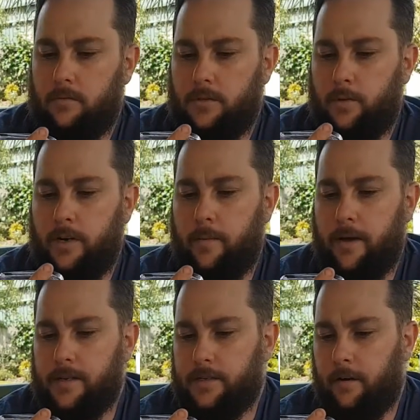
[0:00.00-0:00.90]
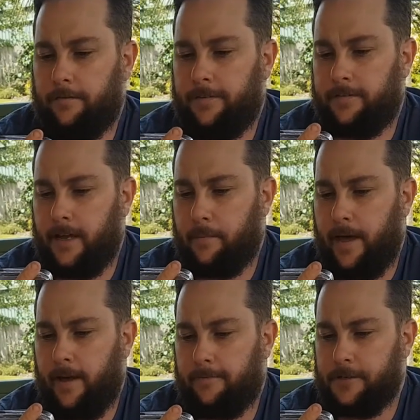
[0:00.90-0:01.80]
20 metres of
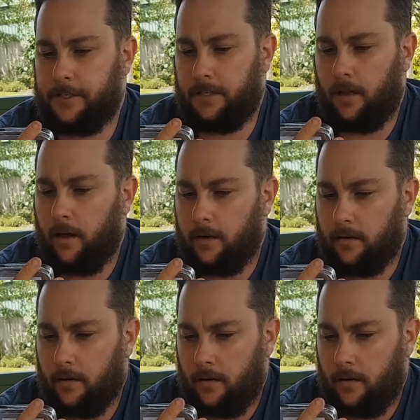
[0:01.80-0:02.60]
15-pound fishing line.